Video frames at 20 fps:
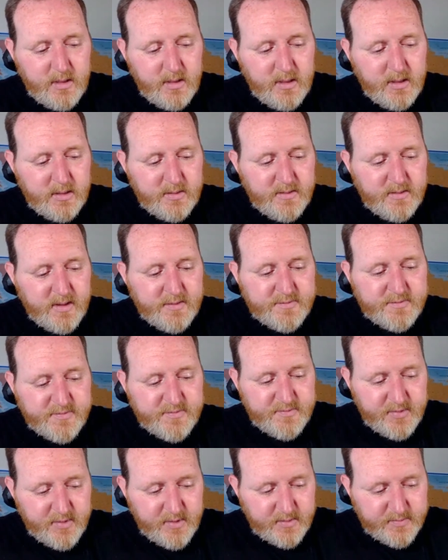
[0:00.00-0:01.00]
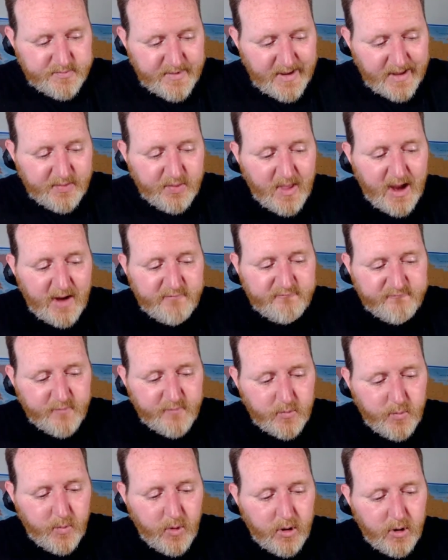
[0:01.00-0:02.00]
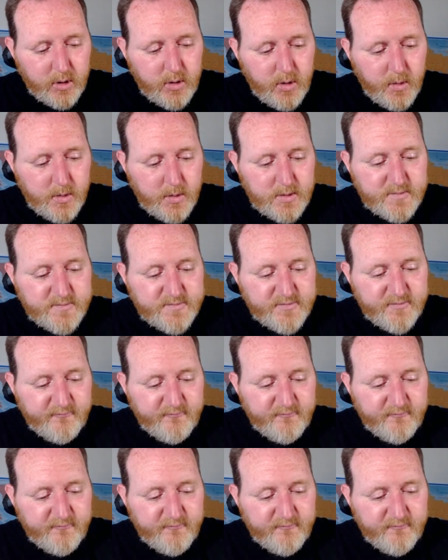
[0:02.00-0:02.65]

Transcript: it's the deadline for Workhorse